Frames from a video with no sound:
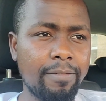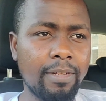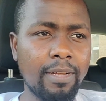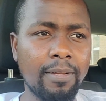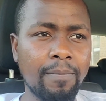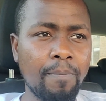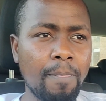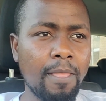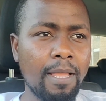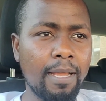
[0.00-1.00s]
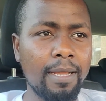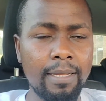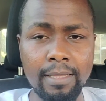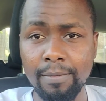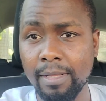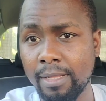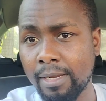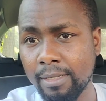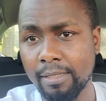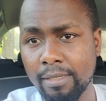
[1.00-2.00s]
Africa, in the
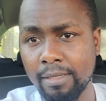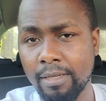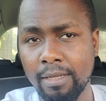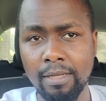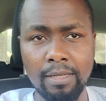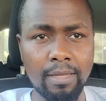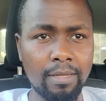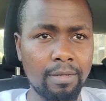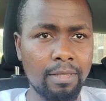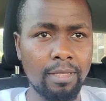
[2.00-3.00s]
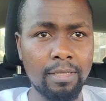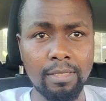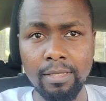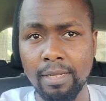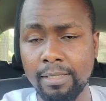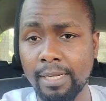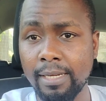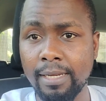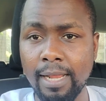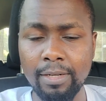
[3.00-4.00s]
motherland. This
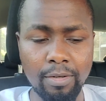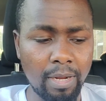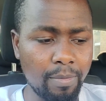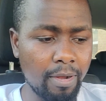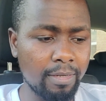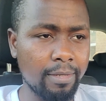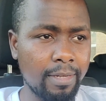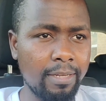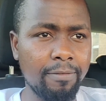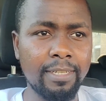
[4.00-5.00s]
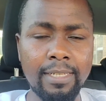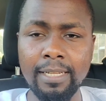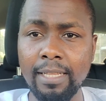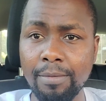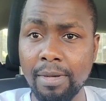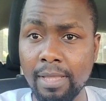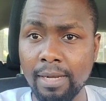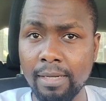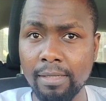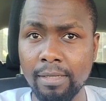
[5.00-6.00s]
channel, I talk about investing in the
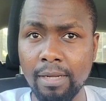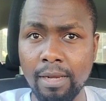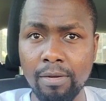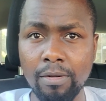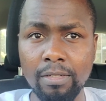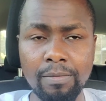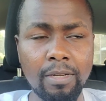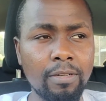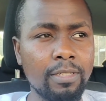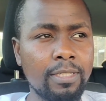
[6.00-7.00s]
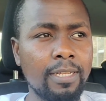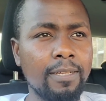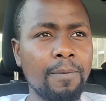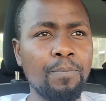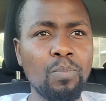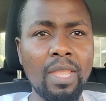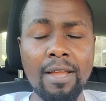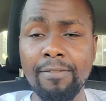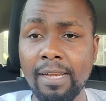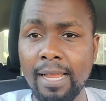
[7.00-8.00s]
motherland a lot because
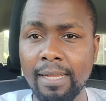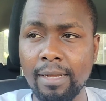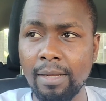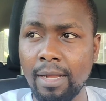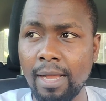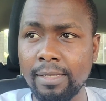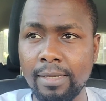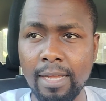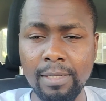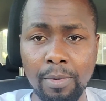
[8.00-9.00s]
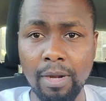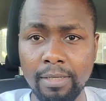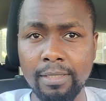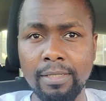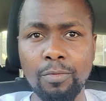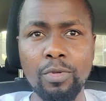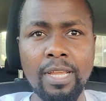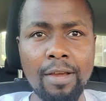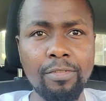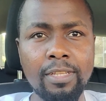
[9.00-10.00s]
I feel like as diasporans we
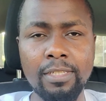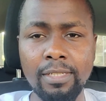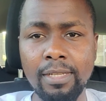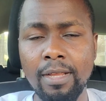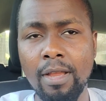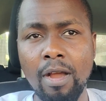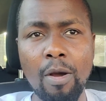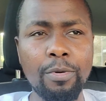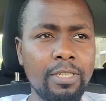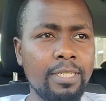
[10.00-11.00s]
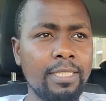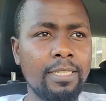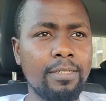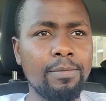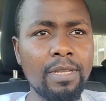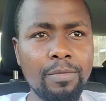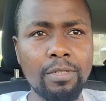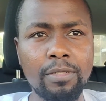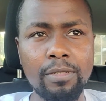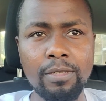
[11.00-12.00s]
have this opportunity to be
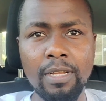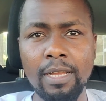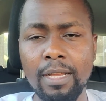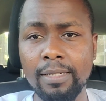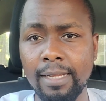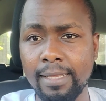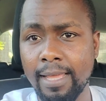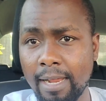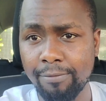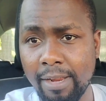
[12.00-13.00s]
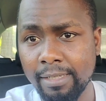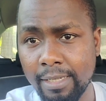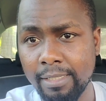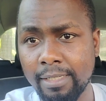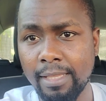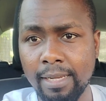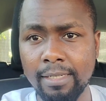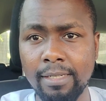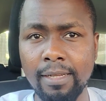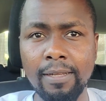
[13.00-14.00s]
able to take the advantage that